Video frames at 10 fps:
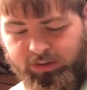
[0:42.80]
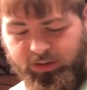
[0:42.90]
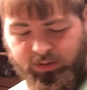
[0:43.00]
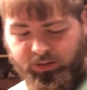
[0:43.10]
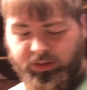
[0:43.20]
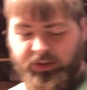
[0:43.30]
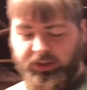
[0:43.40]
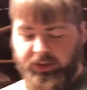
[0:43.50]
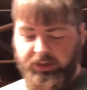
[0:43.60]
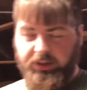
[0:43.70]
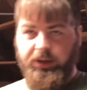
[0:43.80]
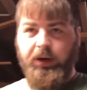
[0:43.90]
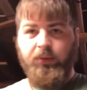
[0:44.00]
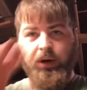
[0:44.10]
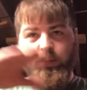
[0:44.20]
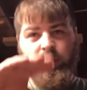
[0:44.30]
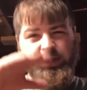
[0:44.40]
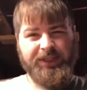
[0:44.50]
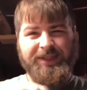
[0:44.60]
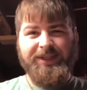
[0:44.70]
like I want it to
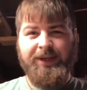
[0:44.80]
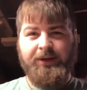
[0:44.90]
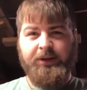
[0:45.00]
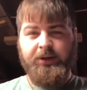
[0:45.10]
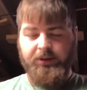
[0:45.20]
sink.